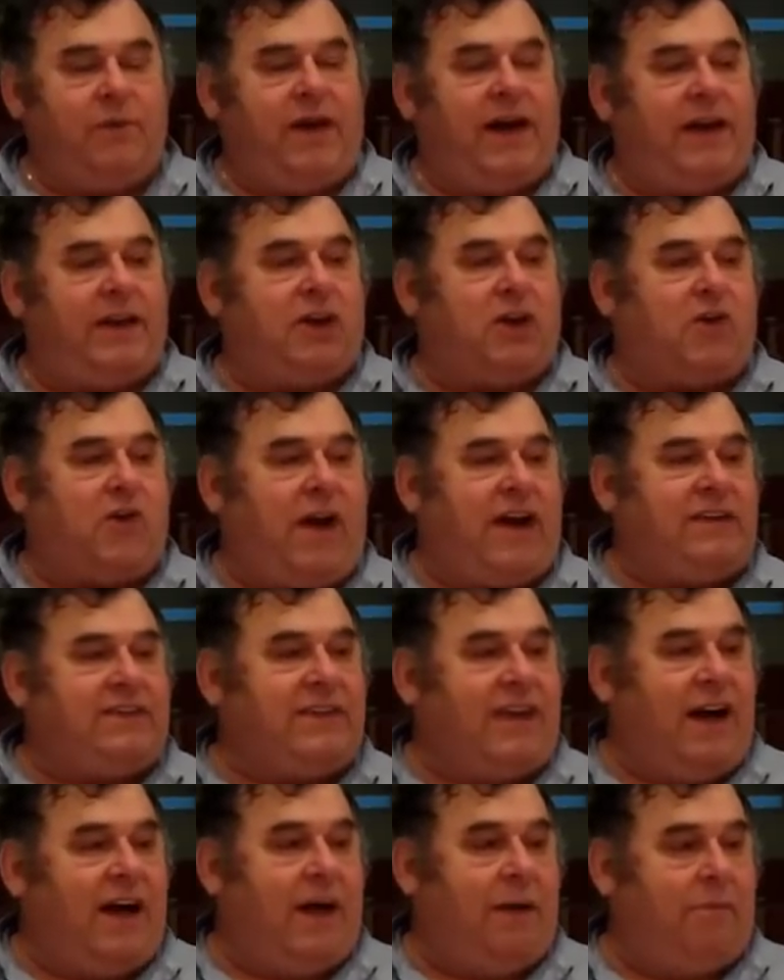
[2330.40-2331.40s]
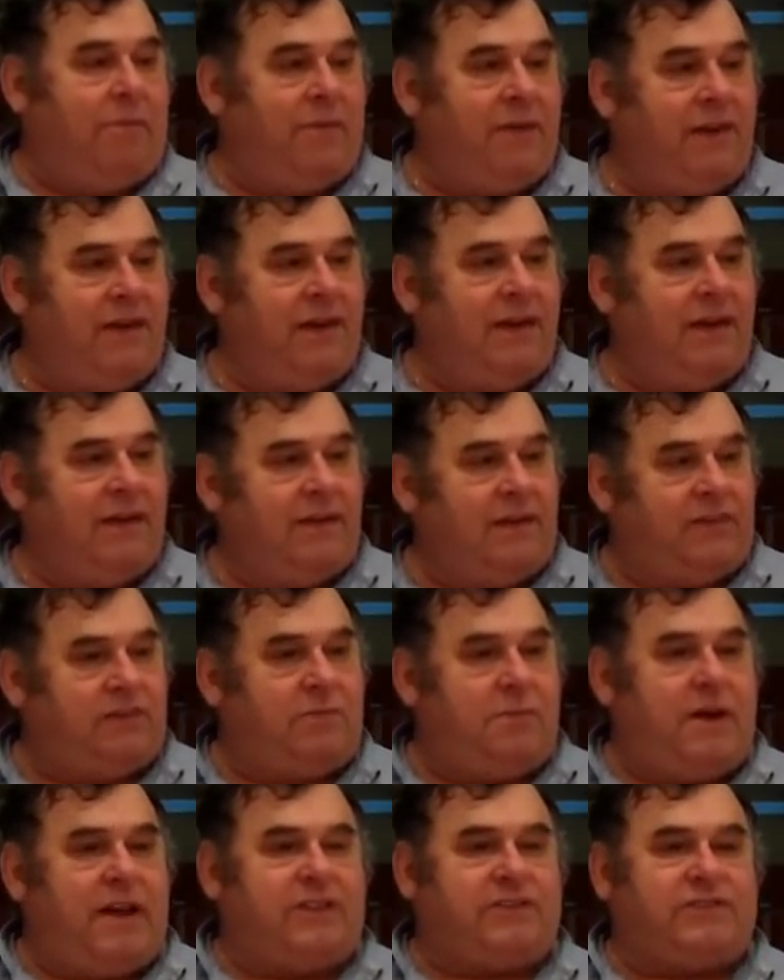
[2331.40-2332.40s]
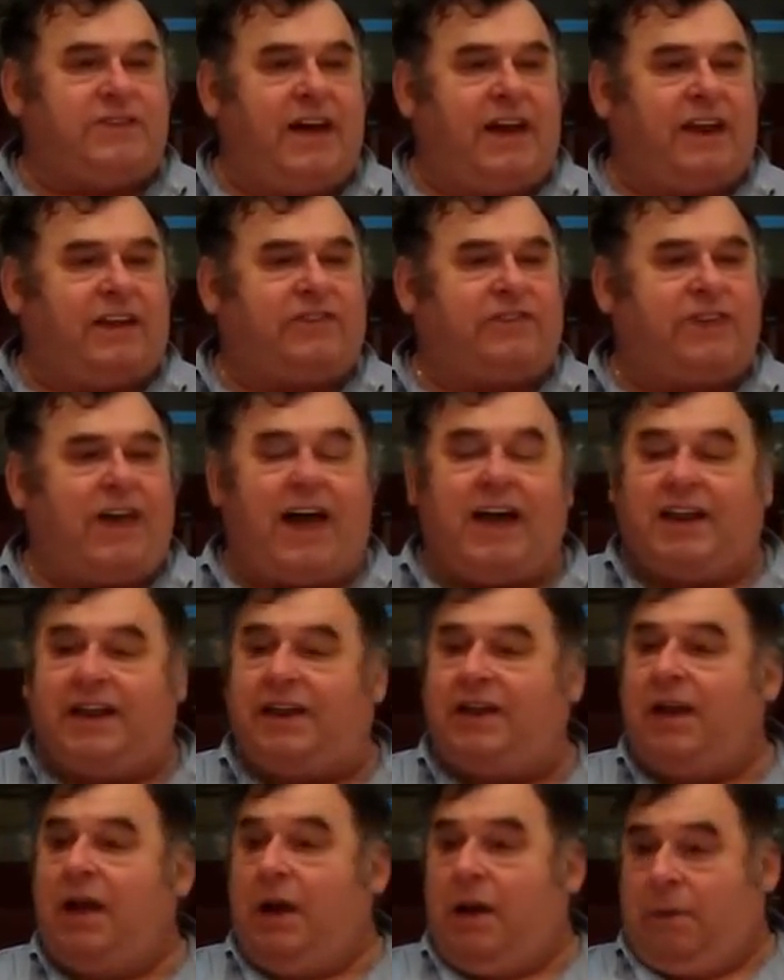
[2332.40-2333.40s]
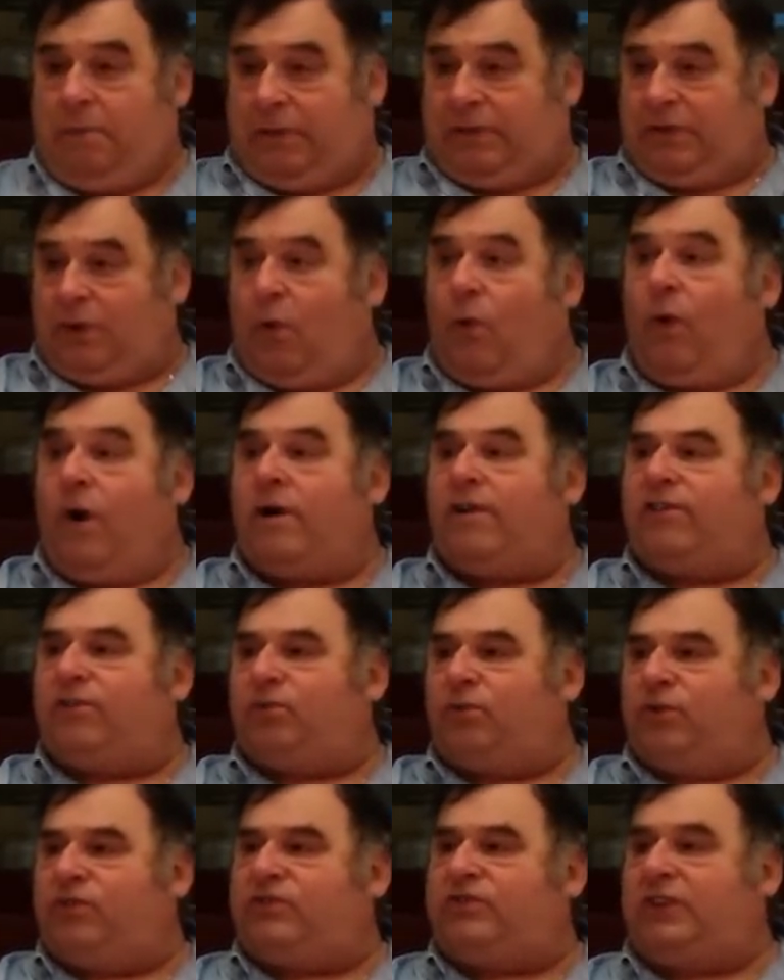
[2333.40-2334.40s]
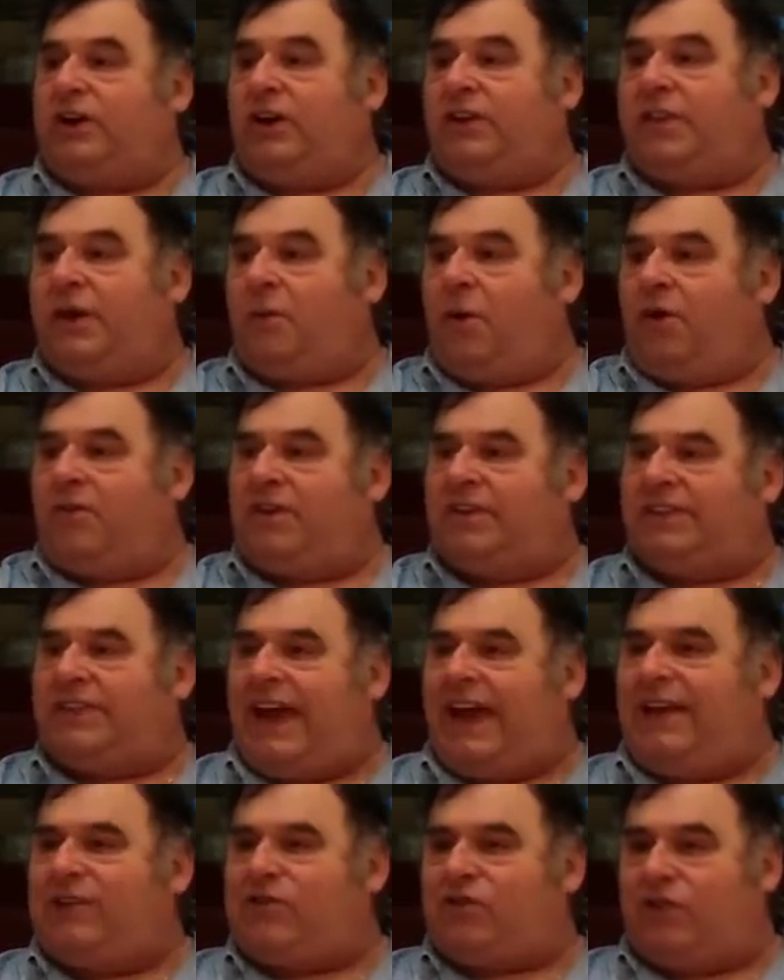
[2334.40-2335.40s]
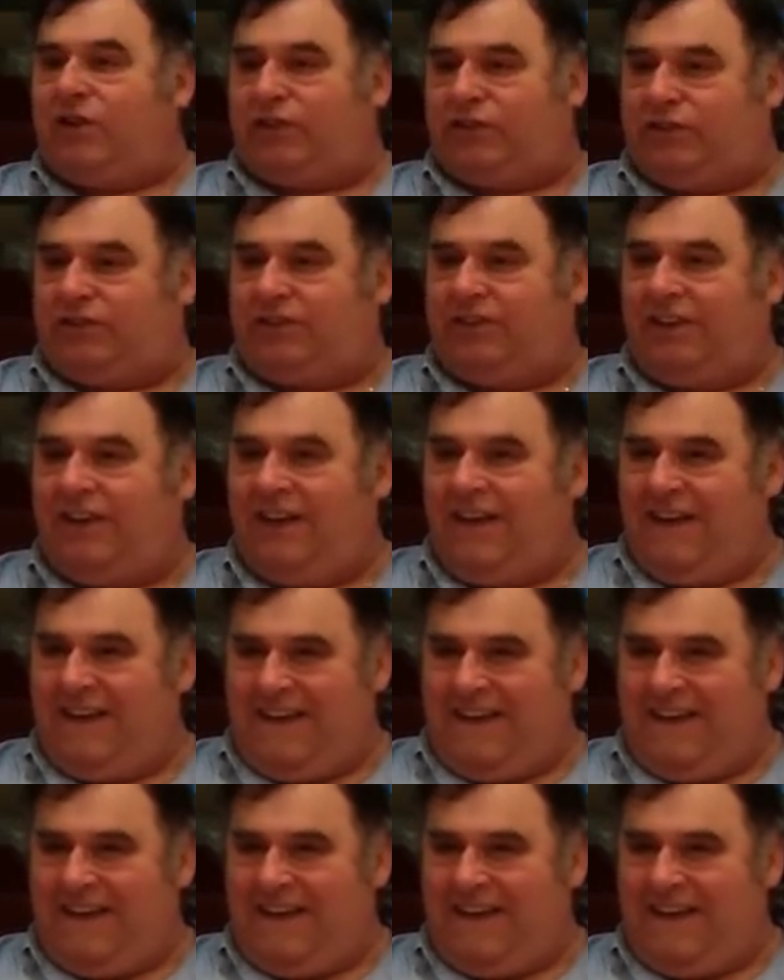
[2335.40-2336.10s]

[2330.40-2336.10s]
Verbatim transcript: We had a great time. Doesn't mean it's not excited but the waters were still, they weren't dangerous.